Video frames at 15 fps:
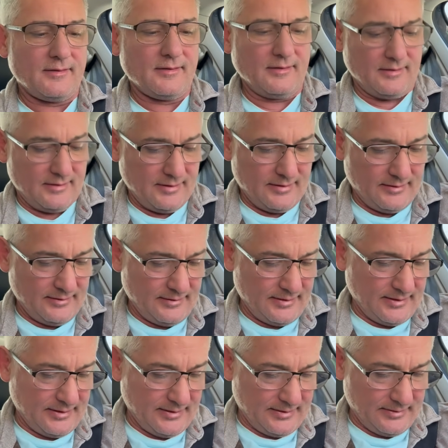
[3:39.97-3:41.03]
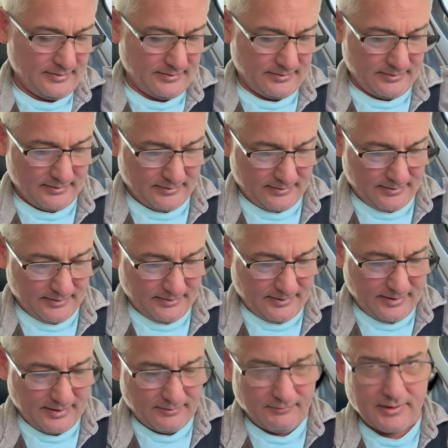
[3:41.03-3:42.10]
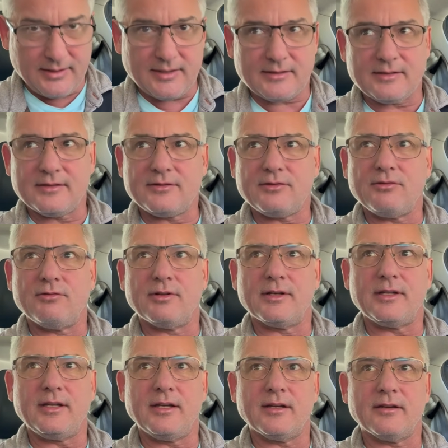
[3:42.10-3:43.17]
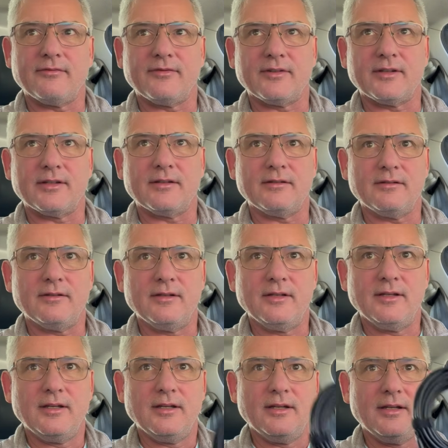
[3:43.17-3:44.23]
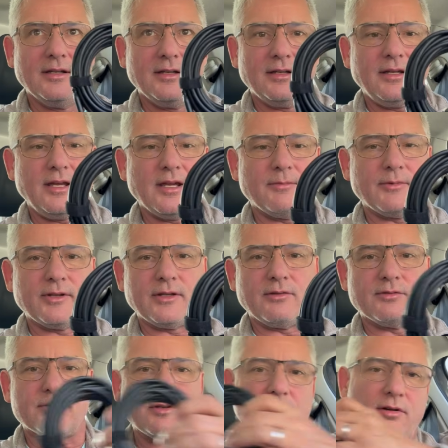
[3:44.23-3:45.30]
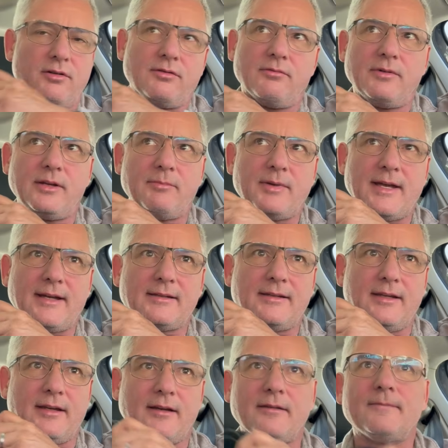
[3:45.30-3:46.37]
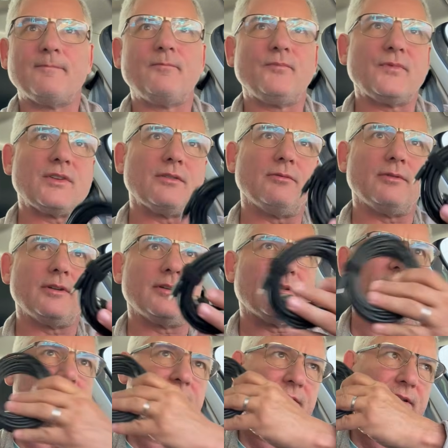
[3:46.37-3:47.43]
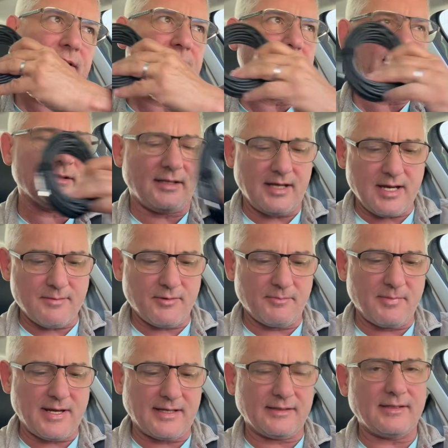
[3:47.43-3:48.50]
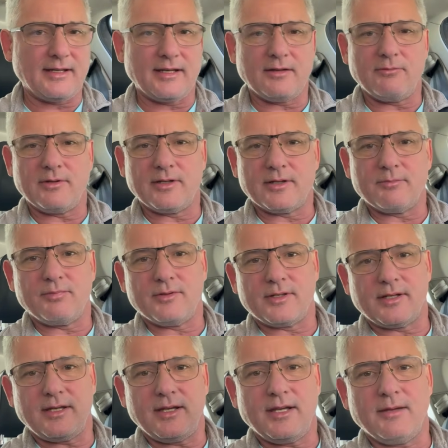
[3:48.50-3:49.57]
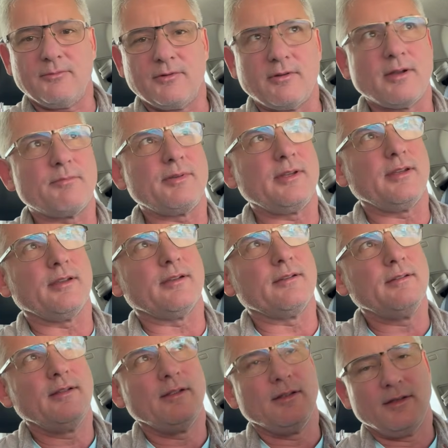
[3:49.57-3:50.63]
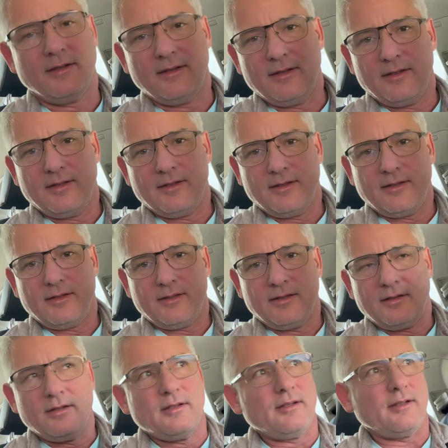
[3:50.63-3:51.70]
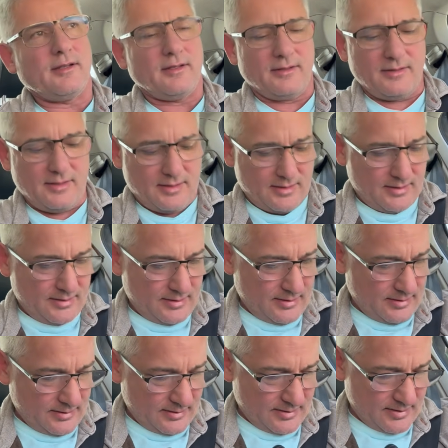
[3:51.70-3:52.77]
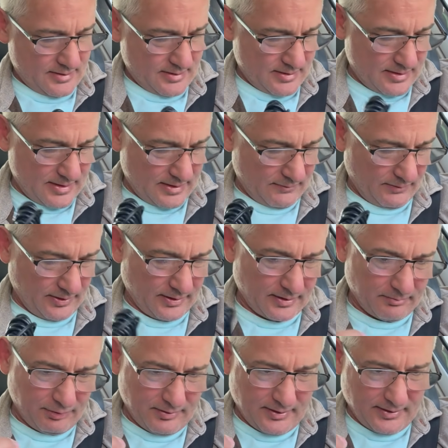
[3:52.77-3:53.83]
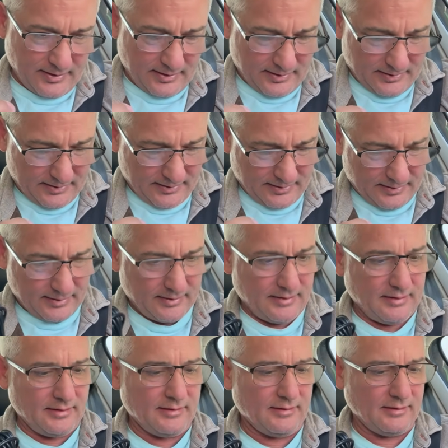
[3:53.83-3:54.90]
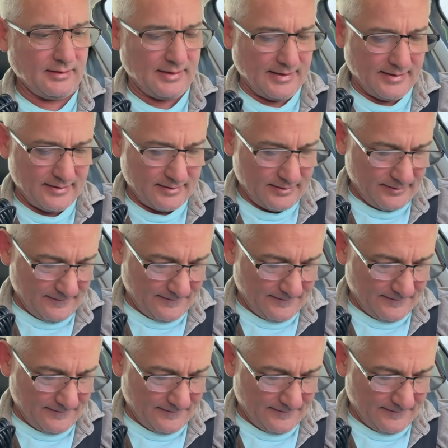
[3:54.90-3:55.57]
I think. And then we got this cord here for the camera that goes all the way back there. So we're going to connect the camera back there. We're going to put a camera up here. And then we're going to plug it into the lighter.